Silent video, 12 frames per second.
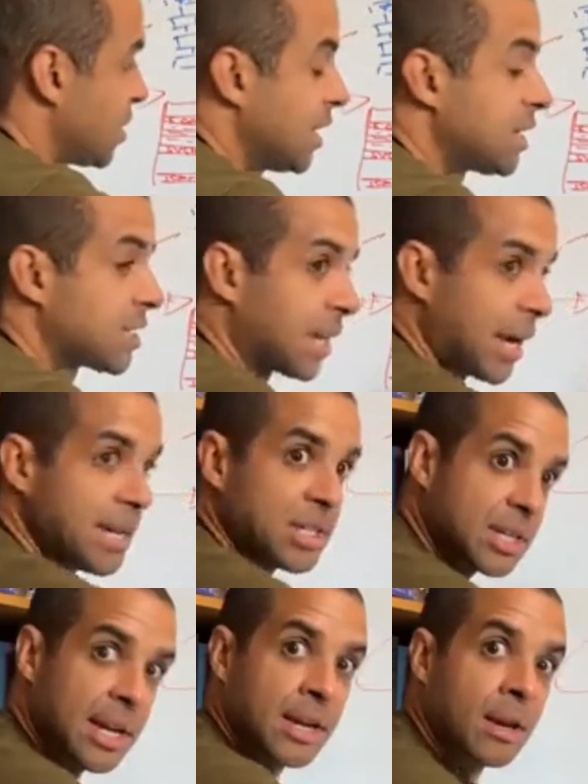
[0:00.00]
at this stage,
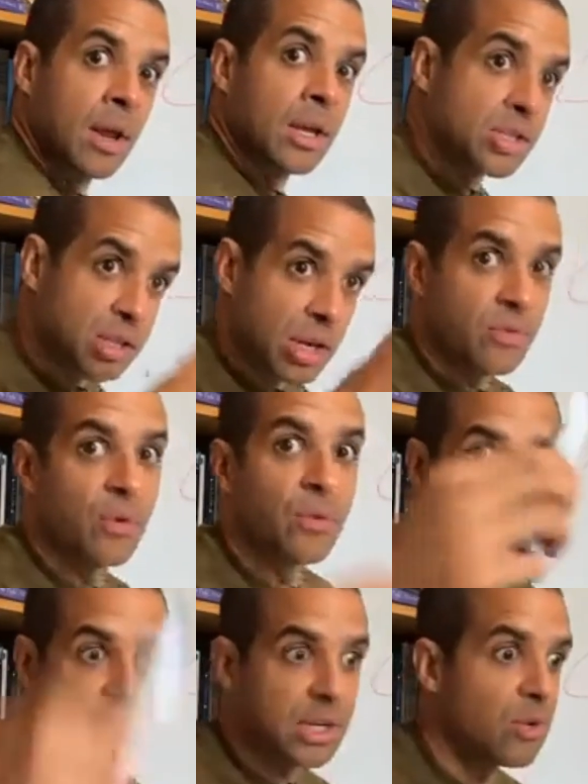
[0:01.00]
and then so forth
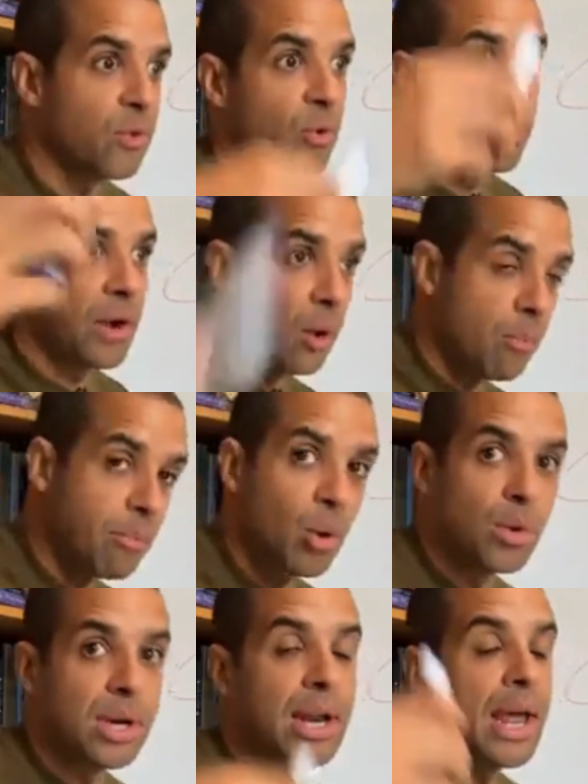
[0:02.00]
and so forth,
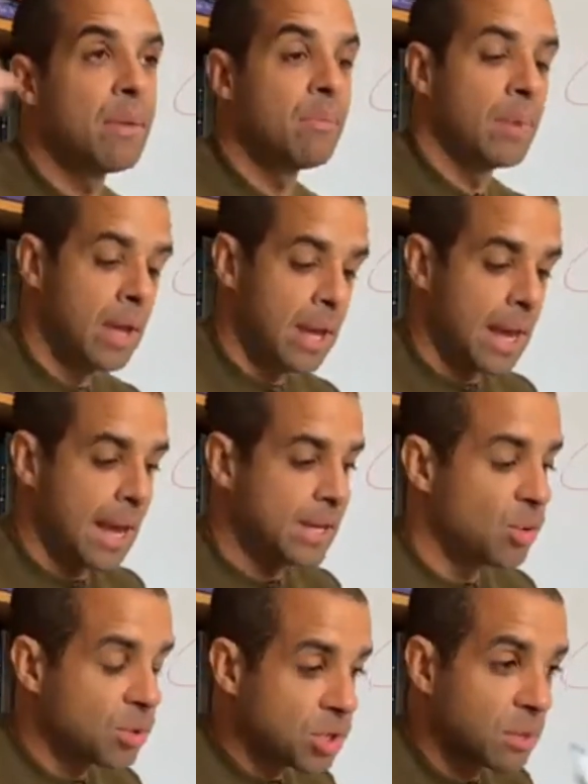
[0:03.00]
onboarding them, and
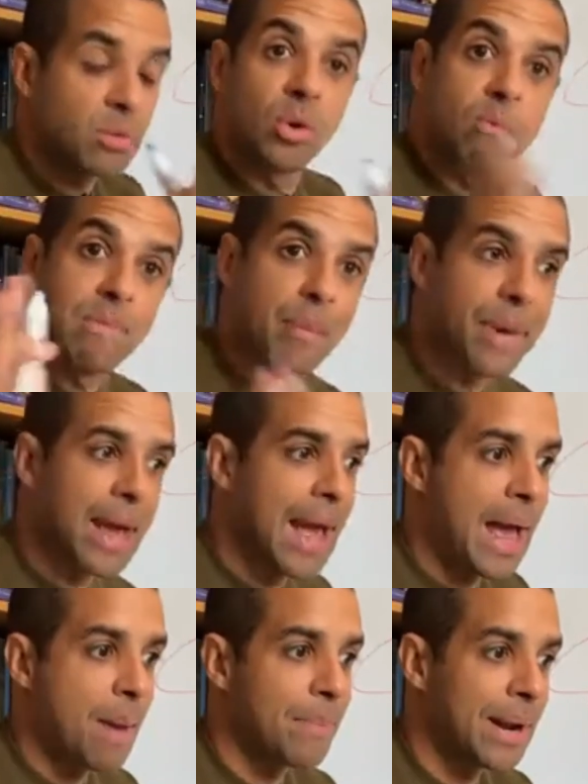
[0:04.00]
you map it
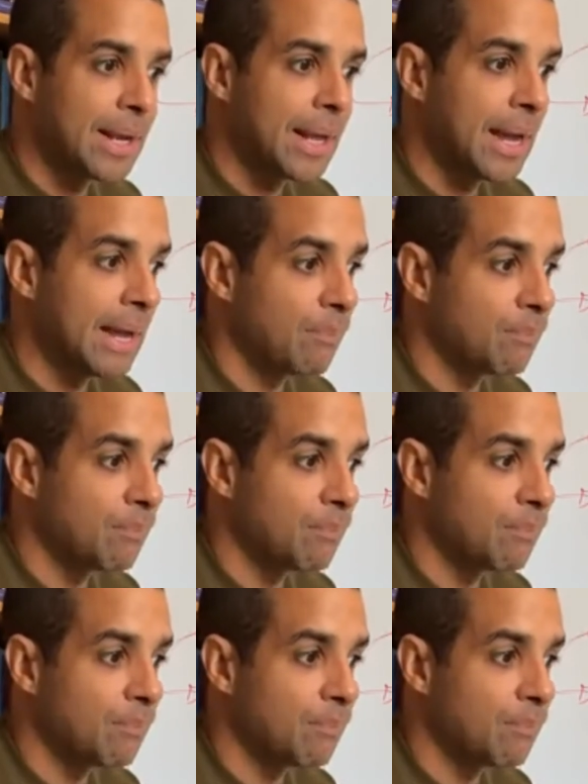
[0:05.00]
out and plan it out,